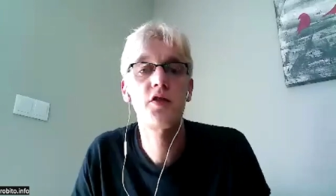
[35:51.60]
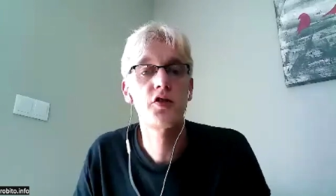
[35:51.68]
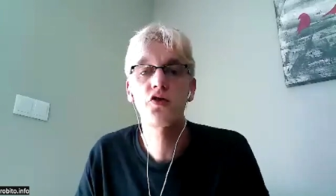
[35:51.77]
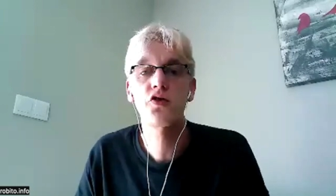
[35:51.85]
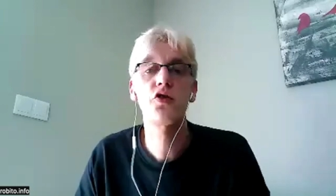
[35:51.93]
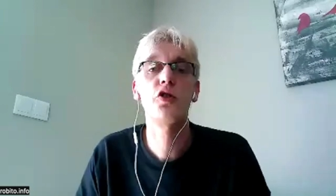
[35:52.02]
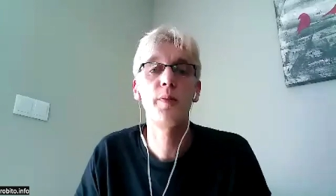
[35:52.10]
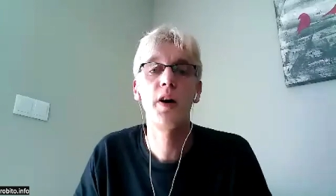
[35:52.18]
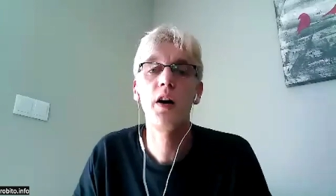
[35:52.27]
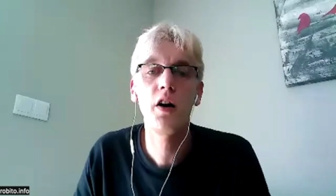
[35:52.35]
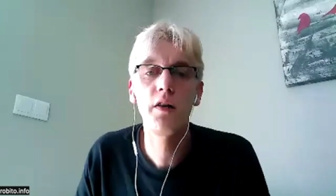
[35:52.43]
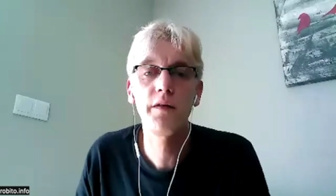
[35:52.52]
trauma
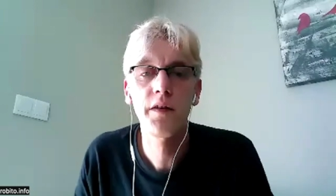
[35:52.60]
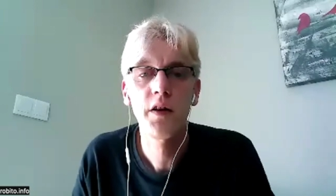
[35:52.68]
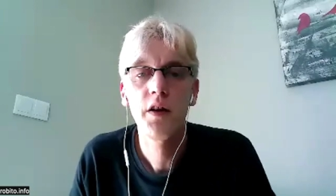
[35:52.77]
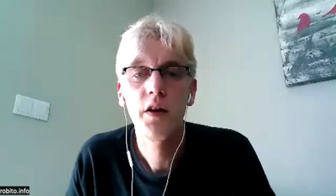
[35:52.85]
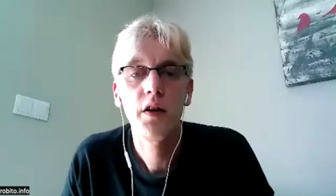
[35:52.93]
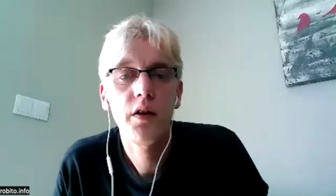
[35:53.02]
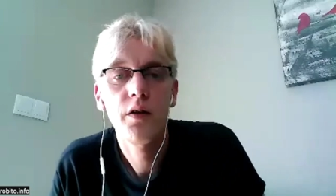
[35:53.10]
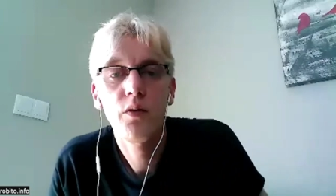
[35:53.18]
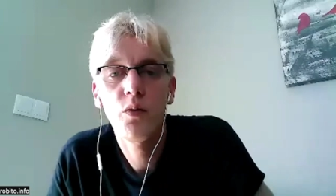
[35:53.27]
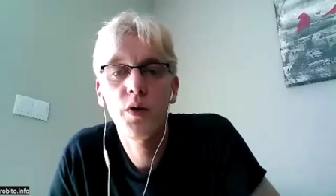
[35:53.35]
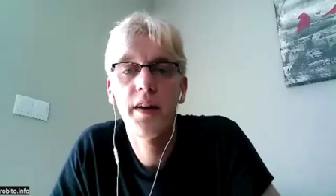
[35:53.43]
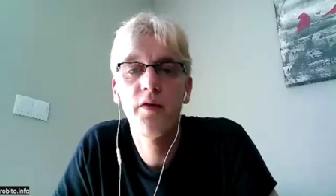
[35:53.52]
of
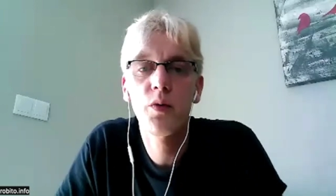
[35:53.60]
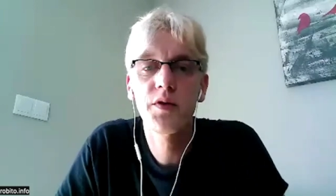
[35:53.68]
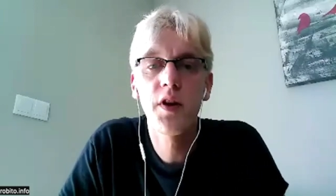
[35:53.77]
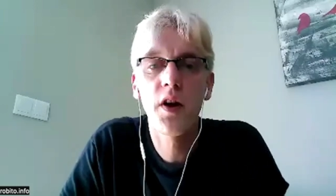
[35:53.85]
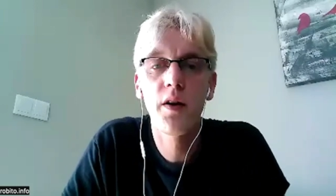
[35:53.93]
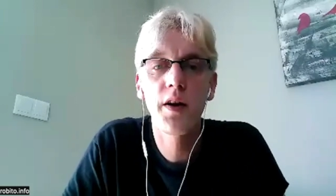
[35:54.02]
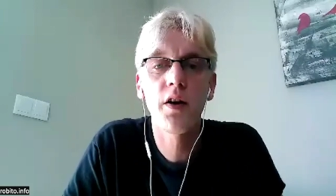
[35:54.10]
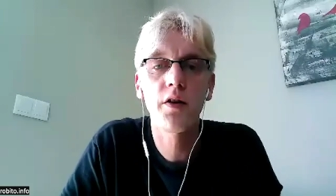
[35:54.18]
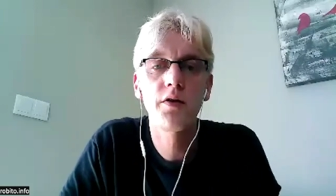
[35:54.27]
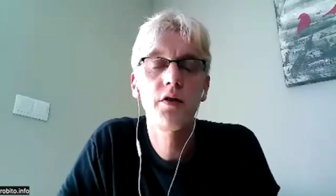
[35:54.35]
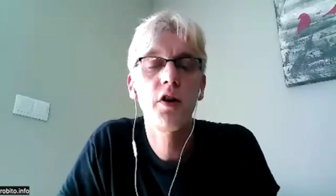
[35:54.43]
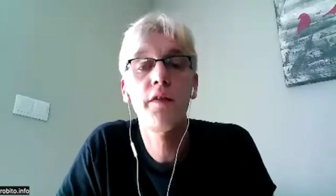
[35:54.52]
whatever was going
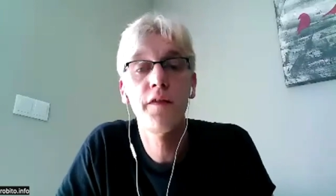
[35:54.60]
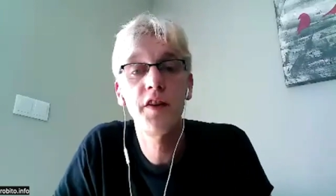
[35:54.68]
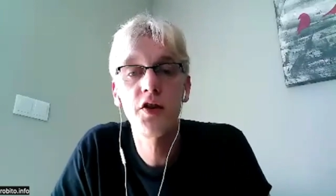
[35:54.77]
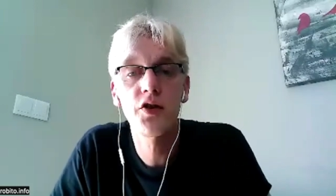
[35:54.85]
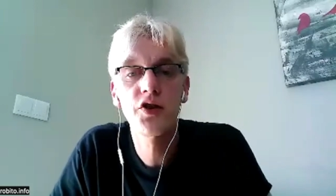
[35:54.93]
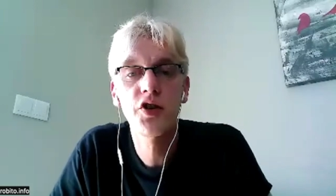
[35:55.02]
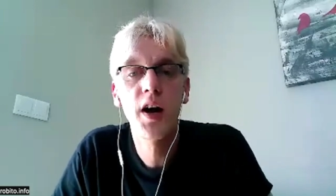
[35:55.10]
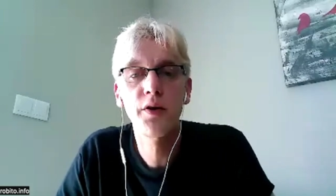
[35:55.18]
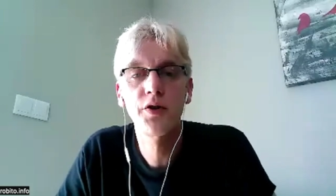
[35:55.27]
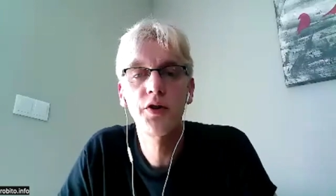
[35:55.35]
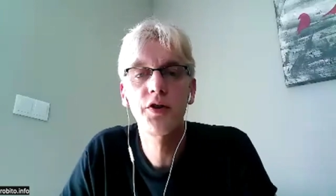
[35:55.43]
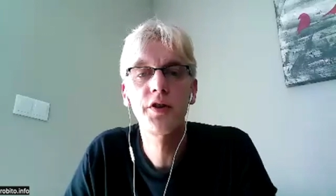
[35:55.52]
on, often in your
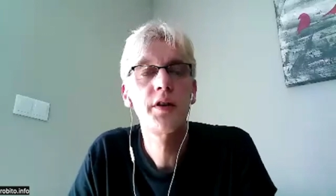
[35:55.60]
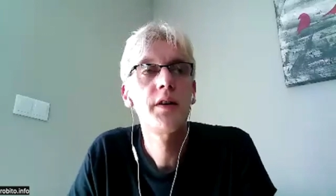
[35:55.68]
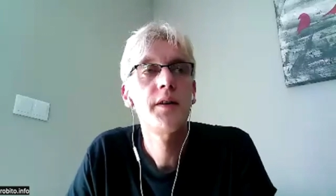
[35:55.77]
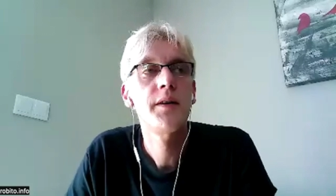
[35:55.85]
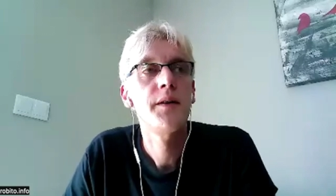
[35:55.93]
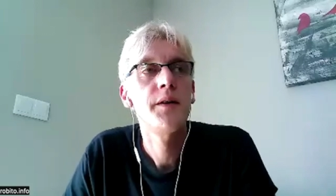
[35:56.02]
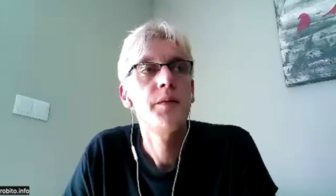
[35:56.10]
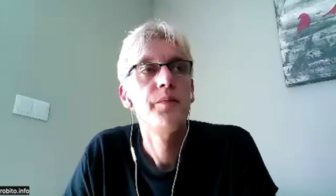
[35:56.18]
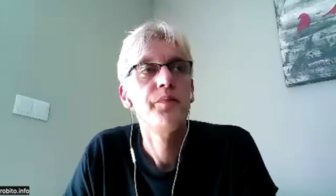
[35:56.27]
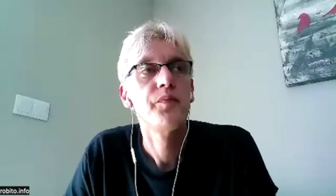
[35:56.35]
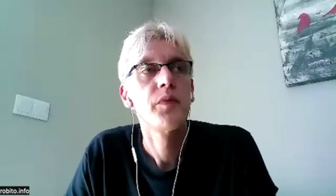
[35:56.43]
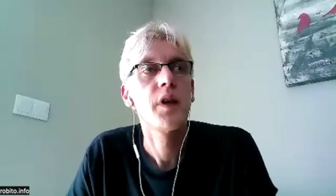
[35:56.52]
childhood.
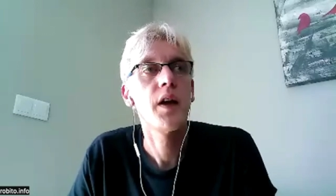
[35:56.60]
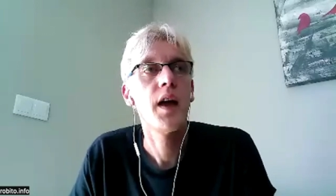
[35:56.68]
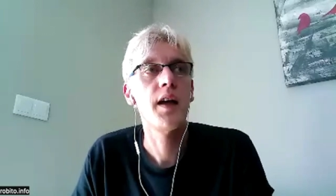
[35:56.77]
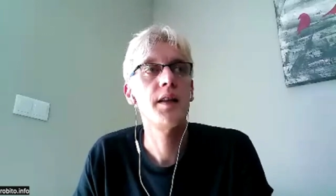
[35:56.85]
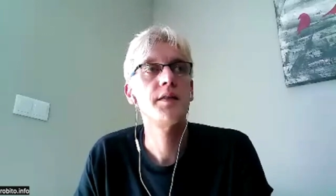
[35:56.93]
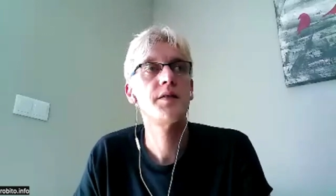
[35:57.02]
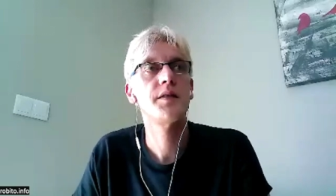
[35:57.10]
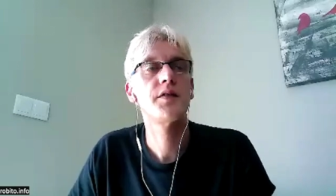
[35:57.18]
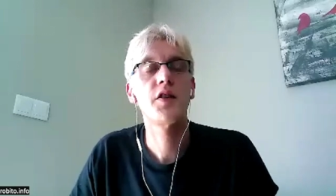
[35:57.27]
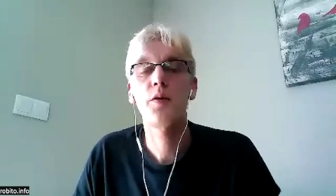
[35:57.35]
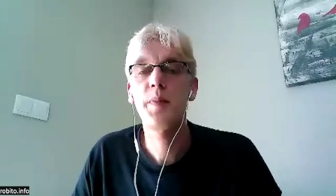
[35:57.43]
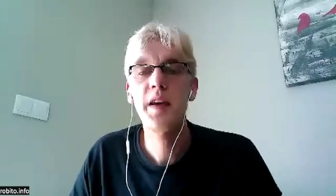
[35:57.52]
And
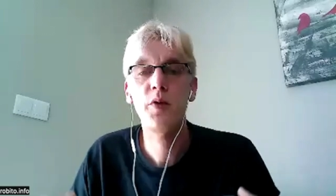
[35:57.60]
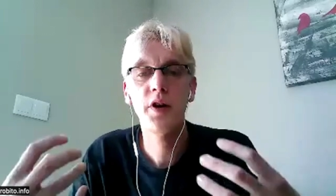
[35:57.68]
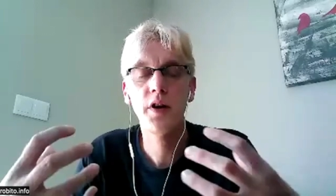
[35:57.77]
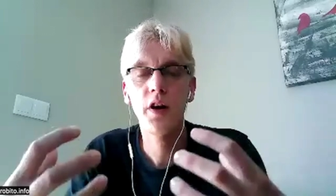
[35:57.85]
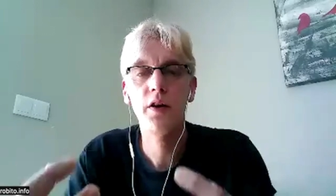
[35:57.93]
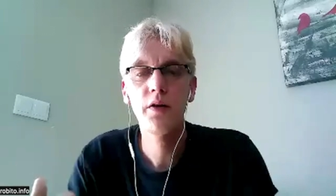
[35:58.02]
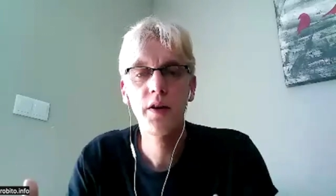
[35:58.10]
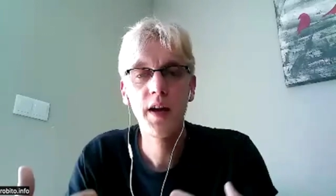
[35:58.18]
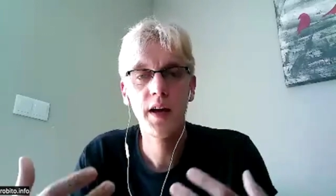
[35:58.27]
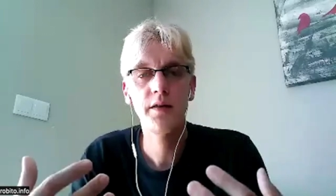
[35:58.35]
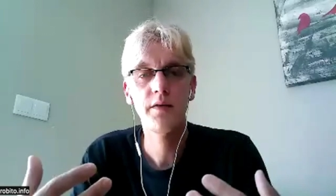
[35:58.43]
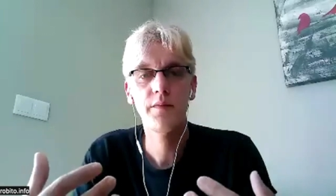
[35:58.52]
so people
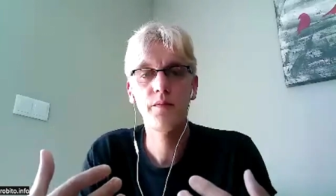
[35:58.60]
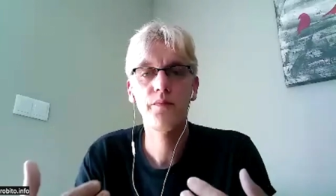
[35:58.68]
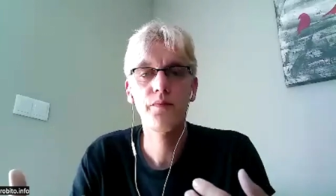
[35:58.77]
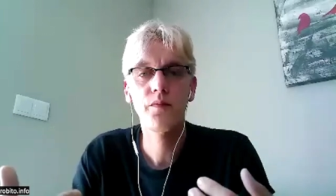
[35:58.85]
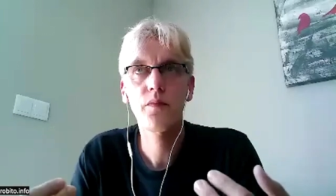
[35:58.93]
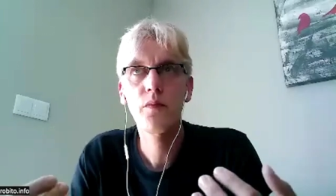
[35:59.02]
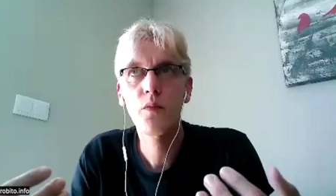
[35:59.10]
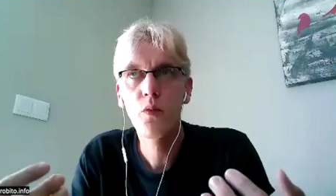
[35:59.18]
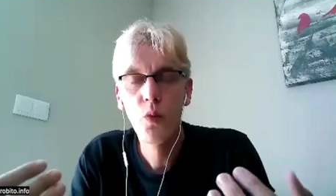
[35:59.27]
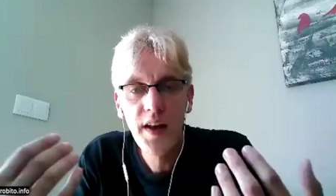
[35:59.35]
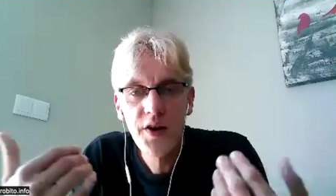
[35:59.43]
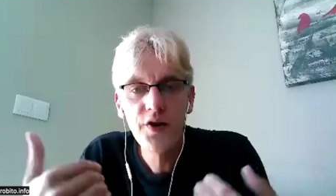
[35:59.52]
can,
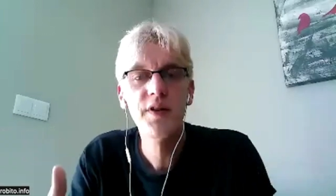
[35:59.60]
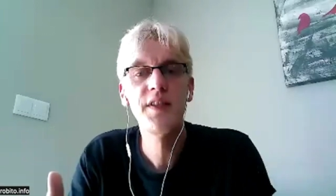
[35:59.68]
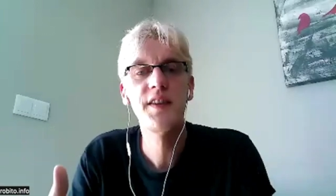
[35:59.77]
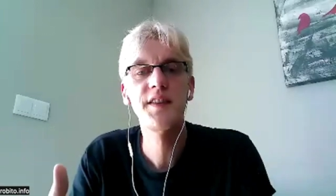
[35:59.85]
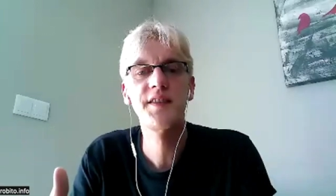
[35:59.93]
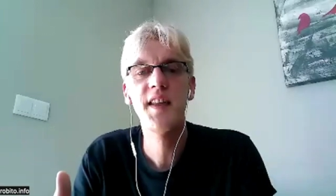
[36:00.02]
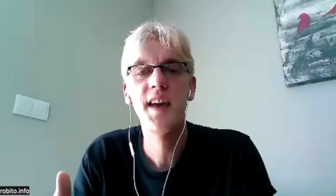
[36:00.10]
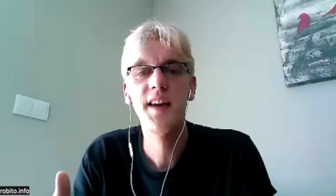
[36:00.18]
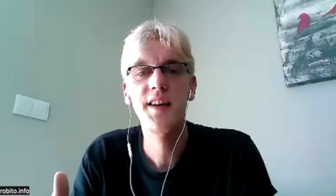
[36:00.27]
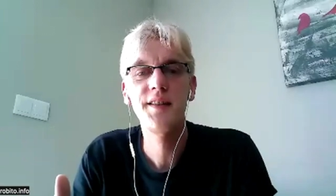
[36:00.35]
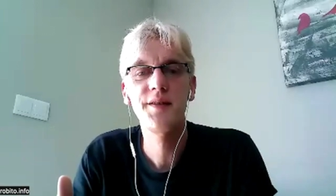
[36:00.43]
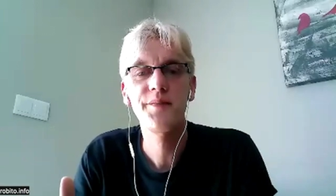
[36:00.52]
when you're in this state,